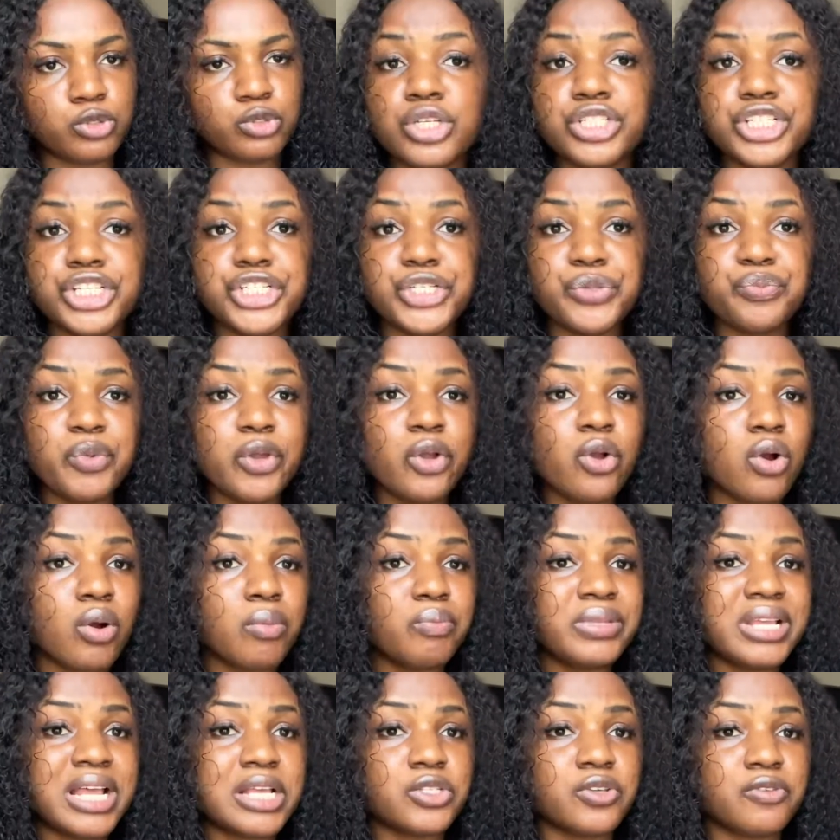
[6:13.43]
The shipping
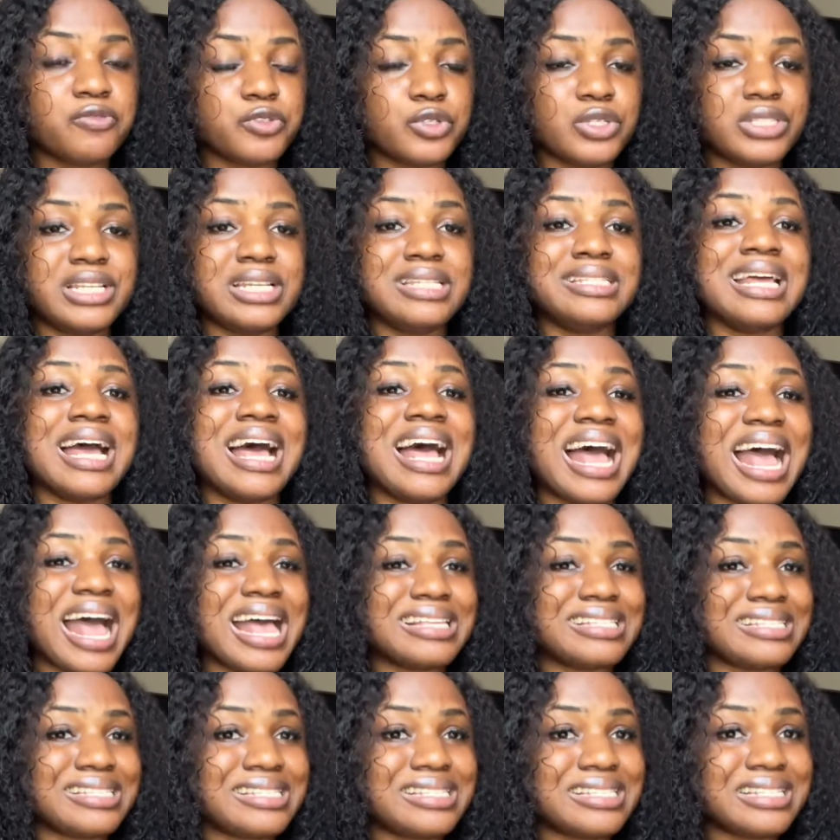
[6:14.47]
company as of today that
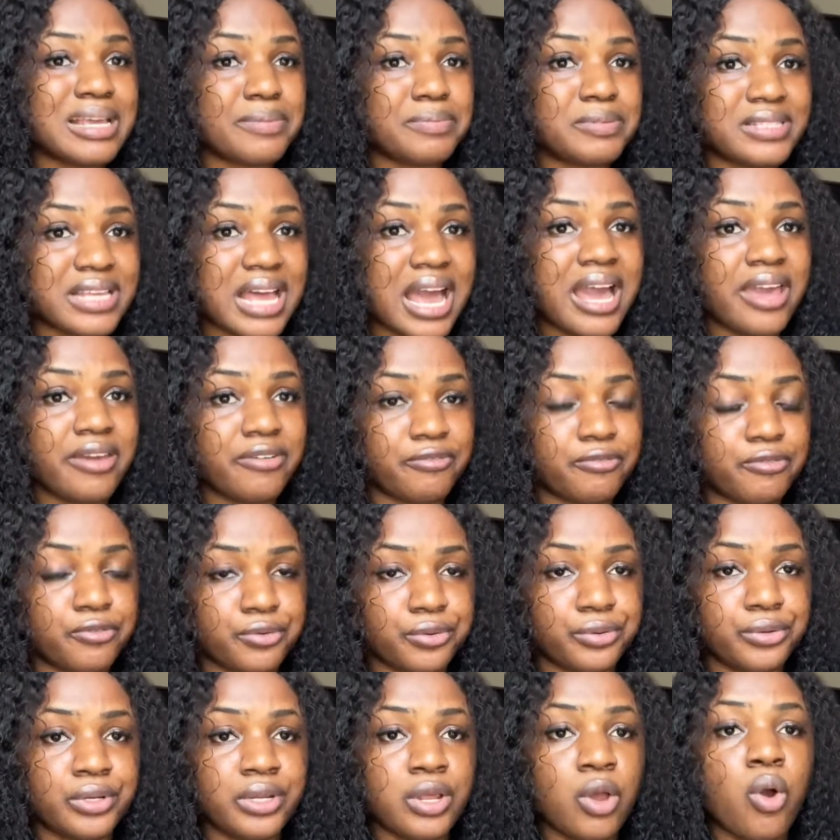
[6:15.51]
accepts
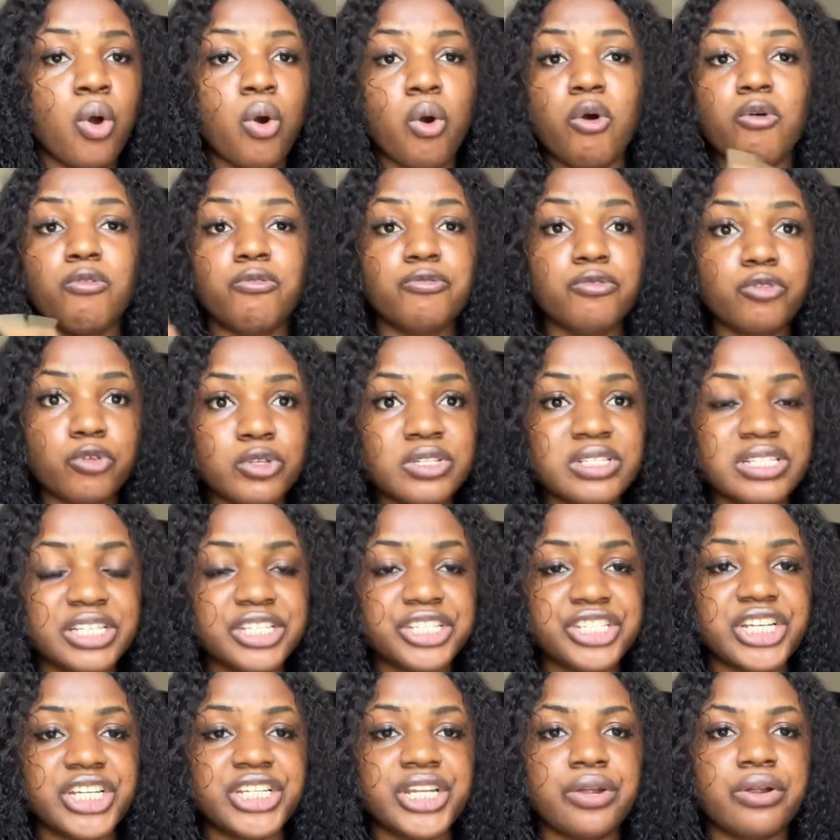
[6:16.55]
iPhone or phones in
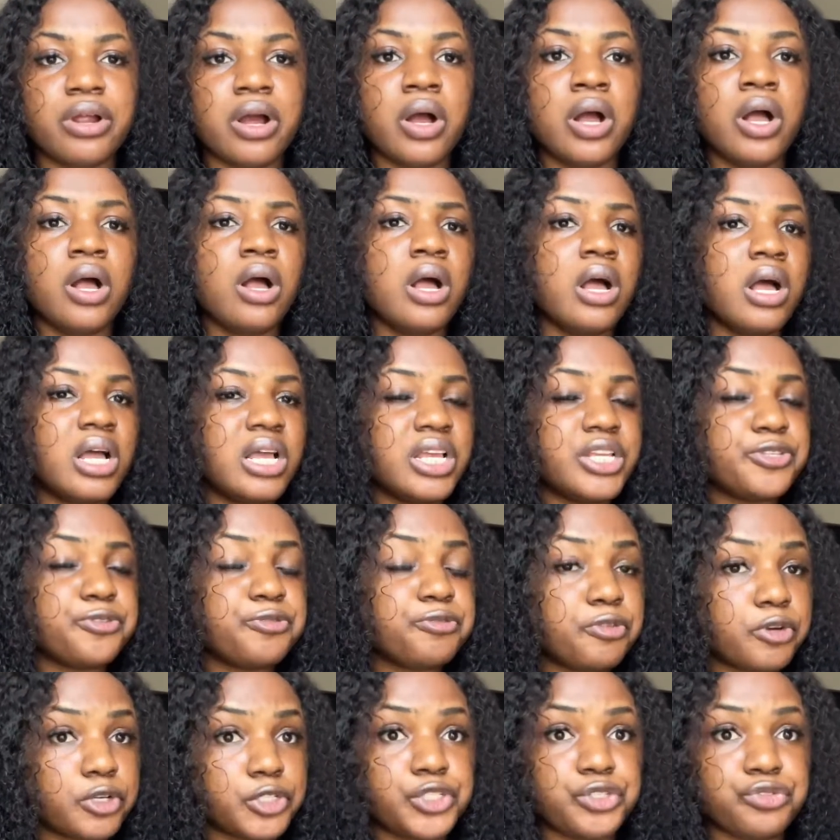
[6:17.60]
general is
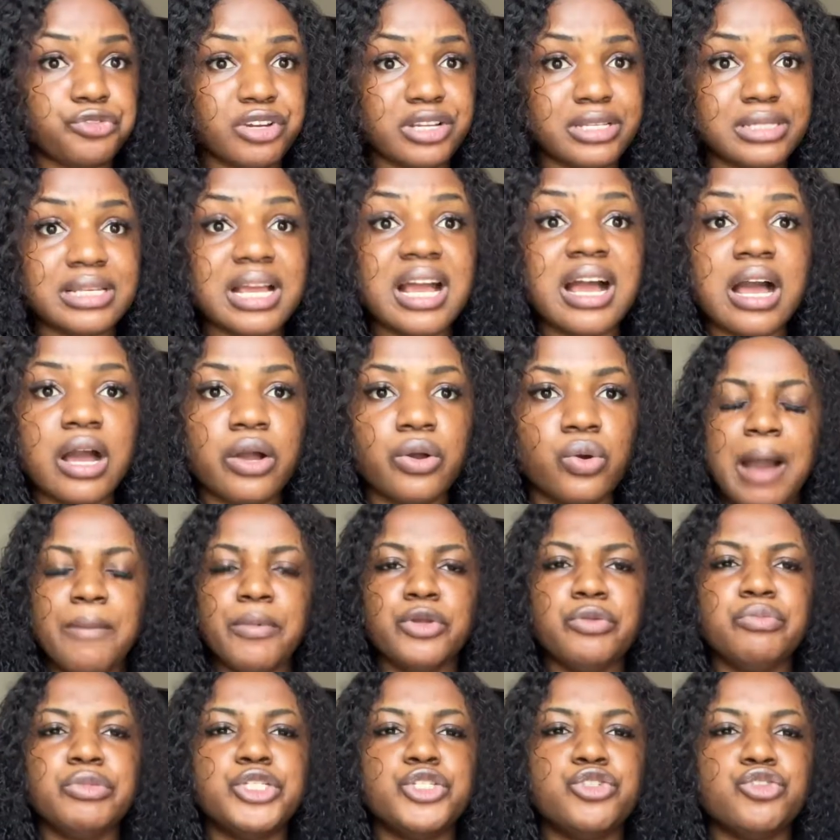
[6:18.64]
Fortress Cargo. I'm going
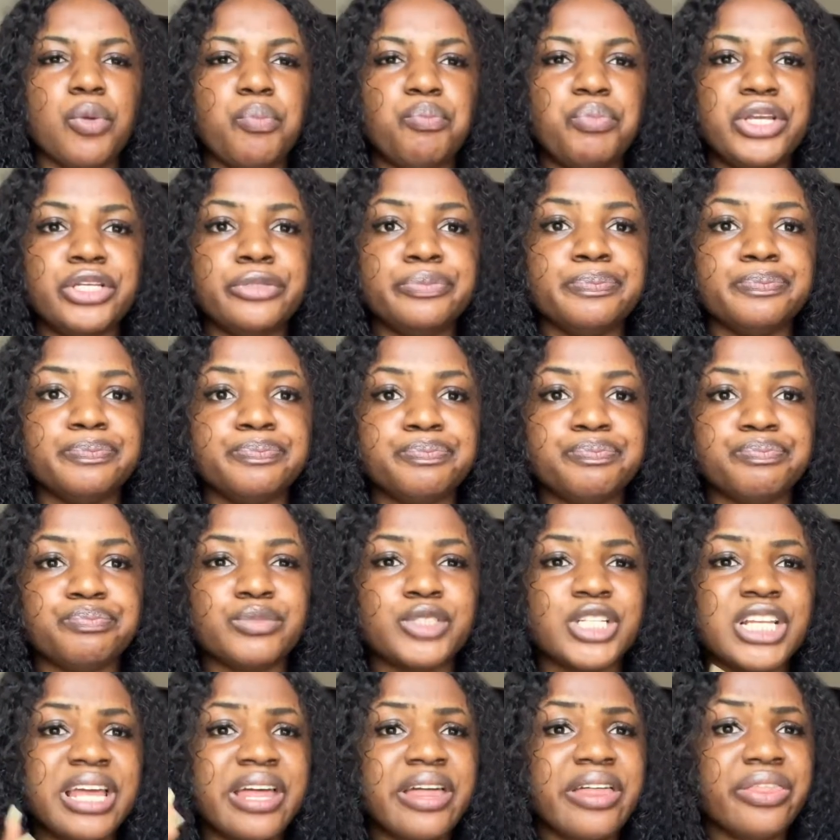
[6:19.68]
to be dropping
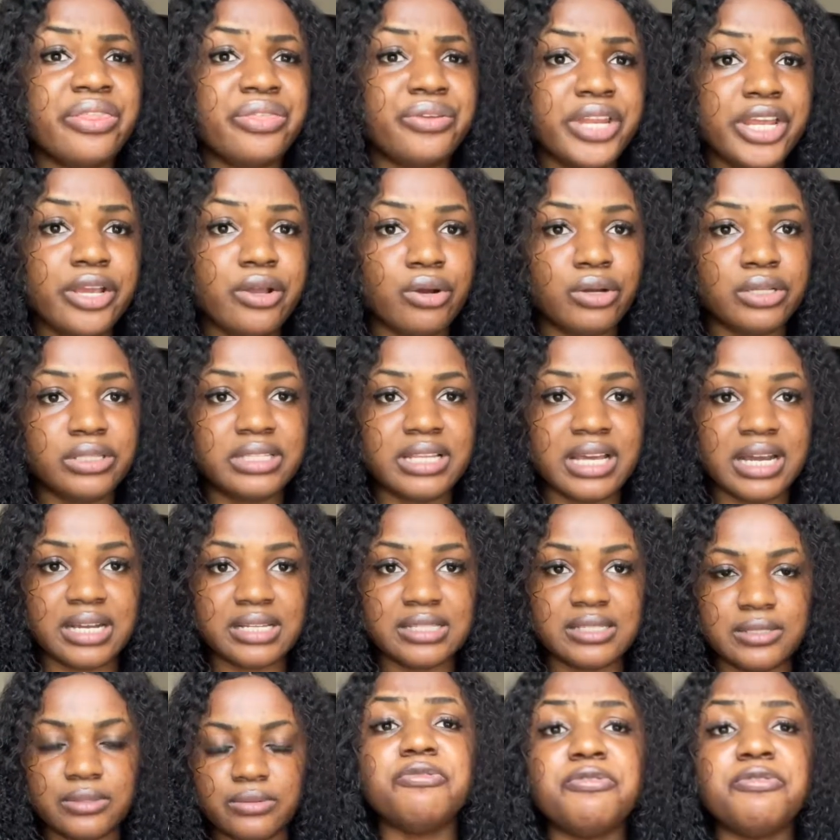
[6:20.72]
3 contacts.